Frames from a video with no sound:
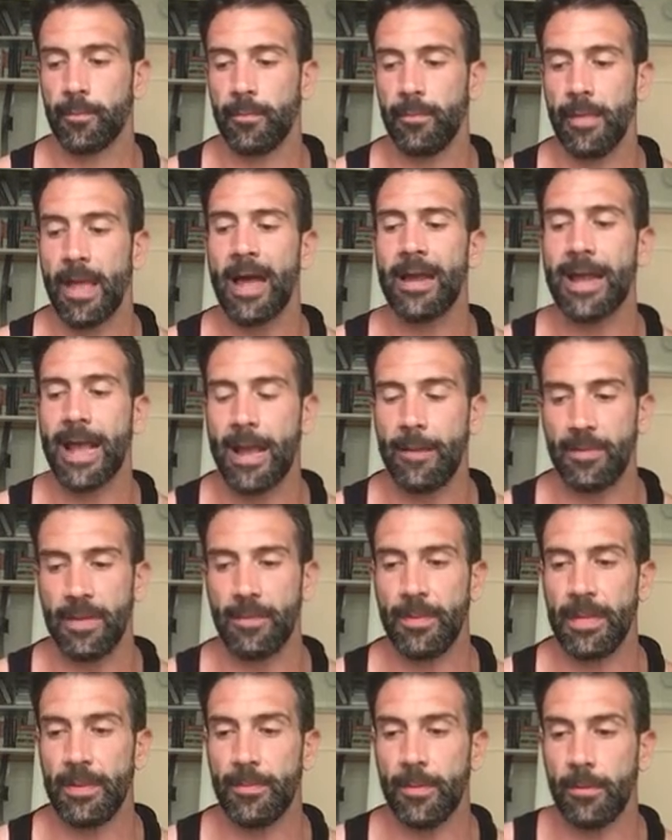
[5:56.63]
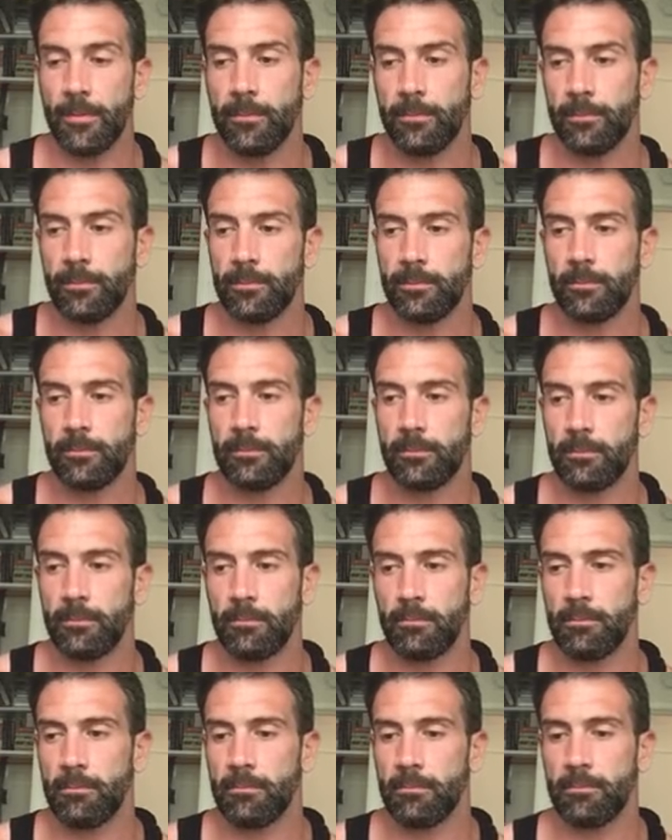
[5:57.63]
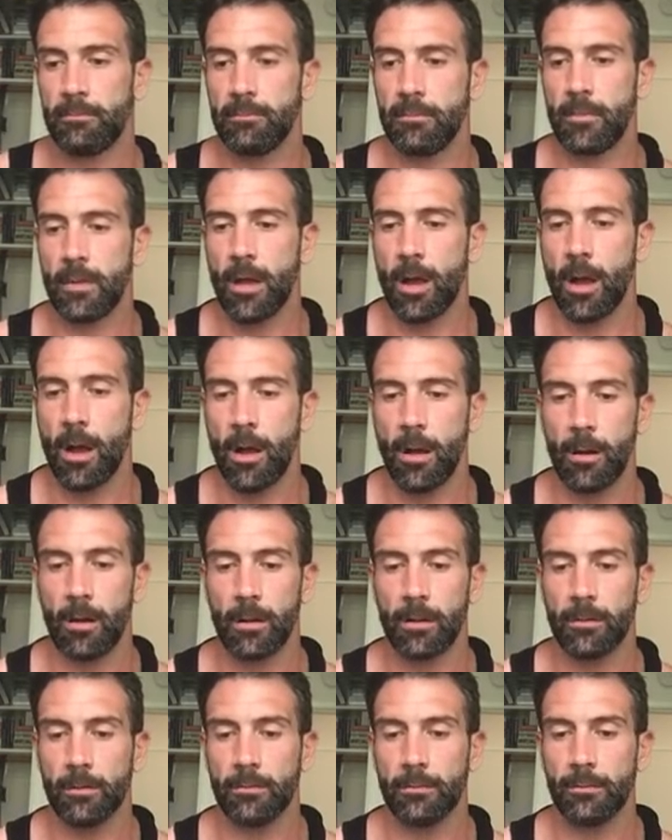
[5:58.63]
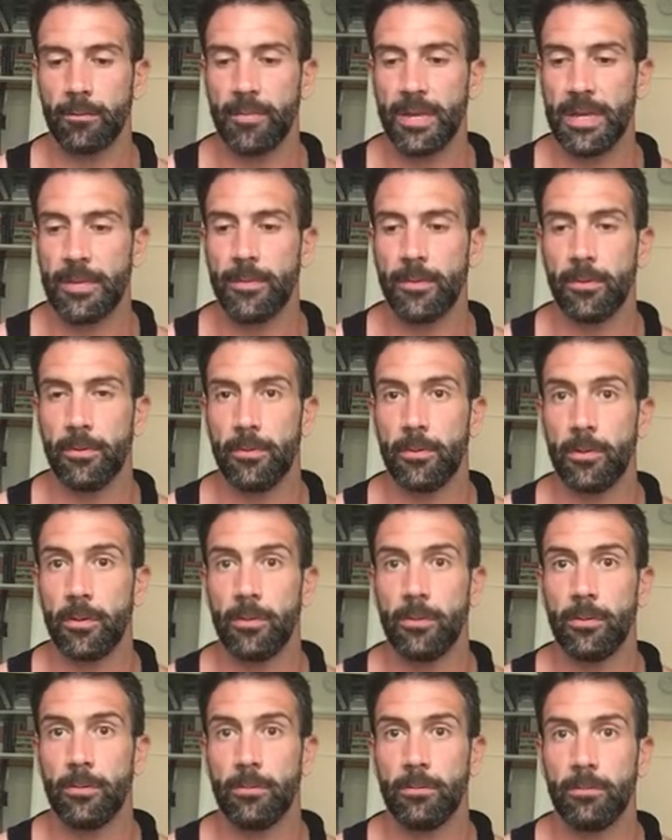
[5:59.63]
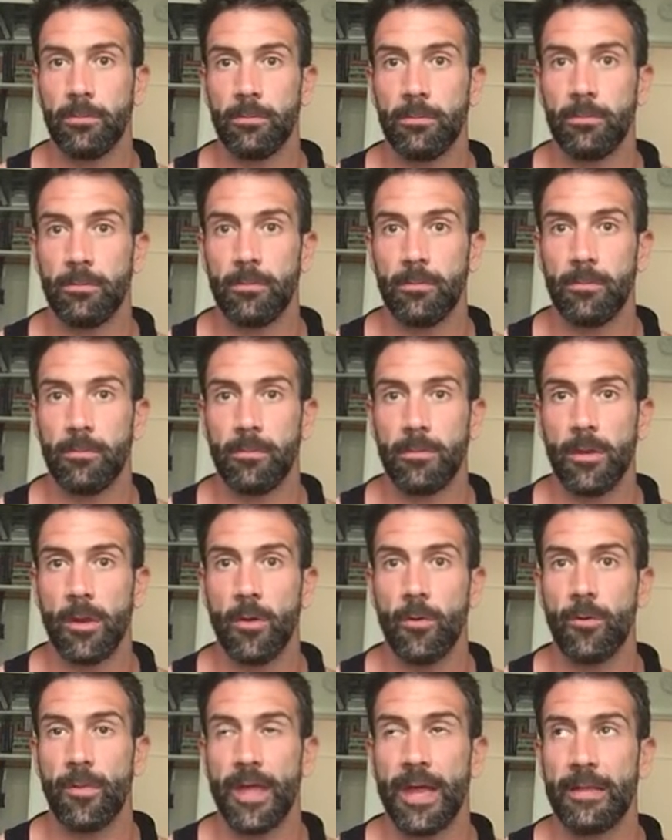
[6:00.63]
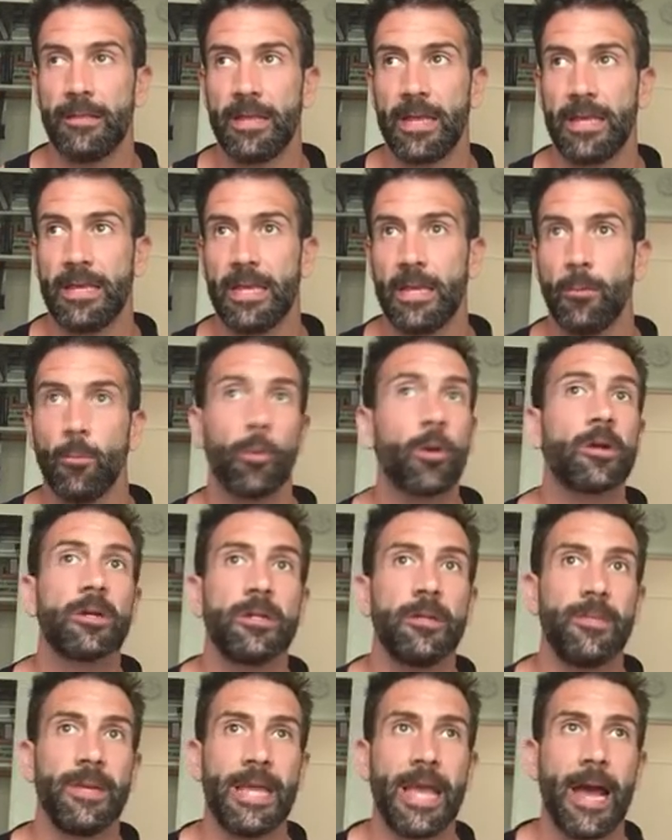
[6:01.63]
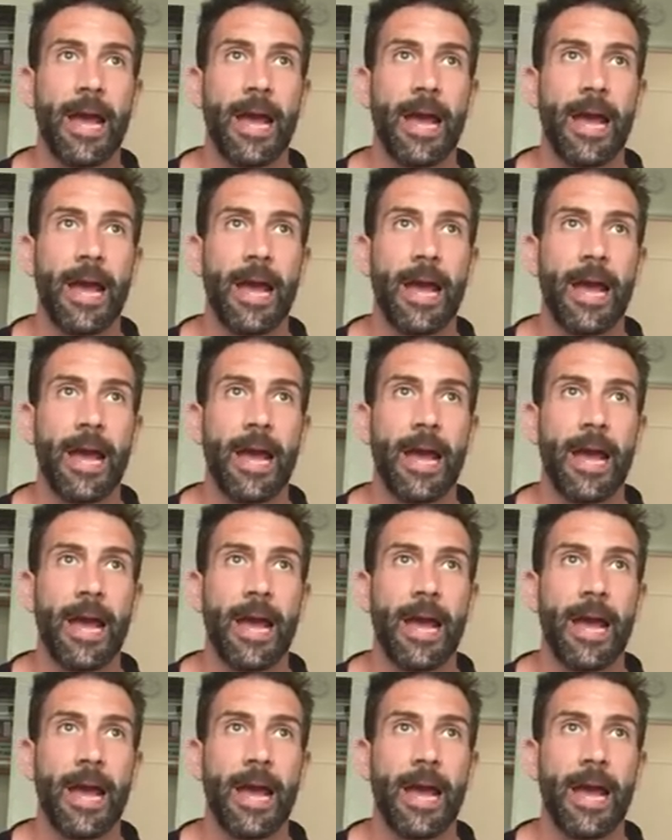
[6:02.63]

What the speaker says: Not happy people are people who know that they can work to be